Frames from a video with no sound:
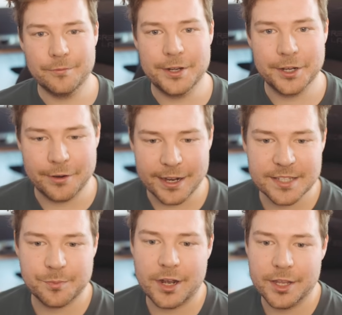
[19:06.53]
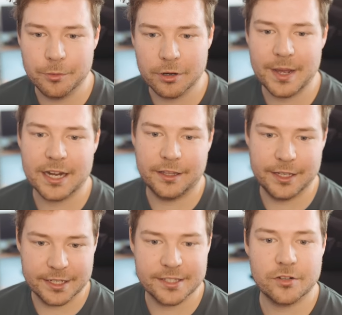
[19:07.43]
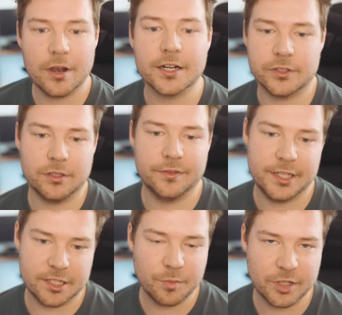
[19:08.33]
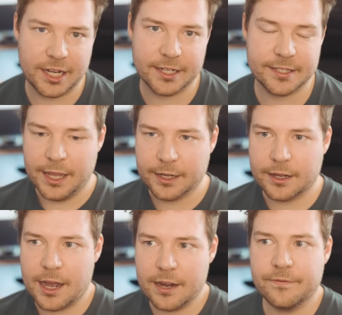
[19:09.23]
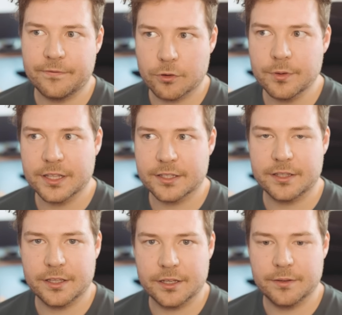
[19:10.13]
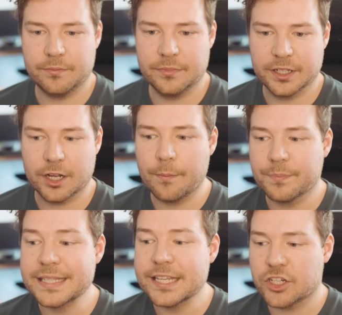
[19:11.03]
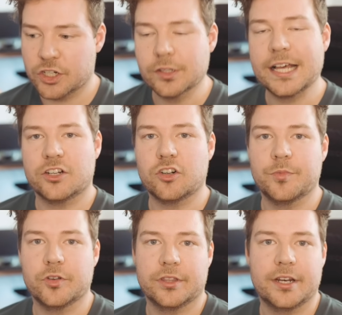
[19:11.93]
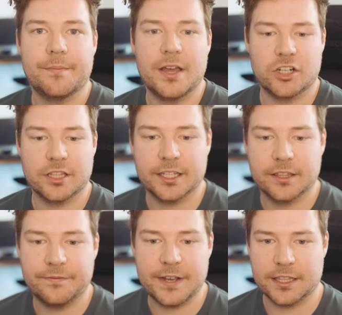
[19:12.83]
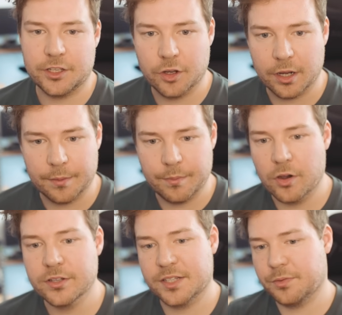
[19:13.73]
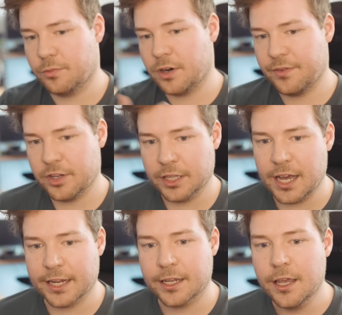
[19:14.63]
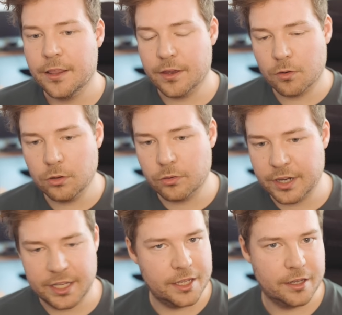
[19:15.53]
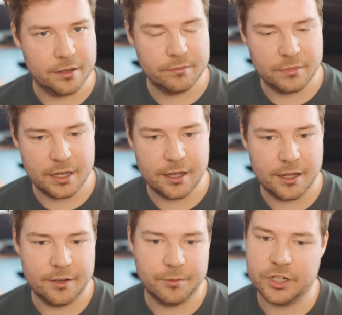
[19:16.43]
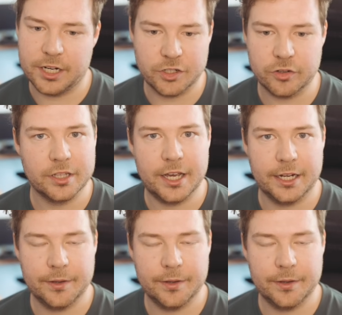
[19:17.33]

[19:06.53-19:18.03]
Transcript: When you create a sprite, you automatically construct all of these objects. It kind of ruins the the compositional attribute that I mentioned, like the fact that you can compose this with whatever you like, they're all already here uh, which I don't like.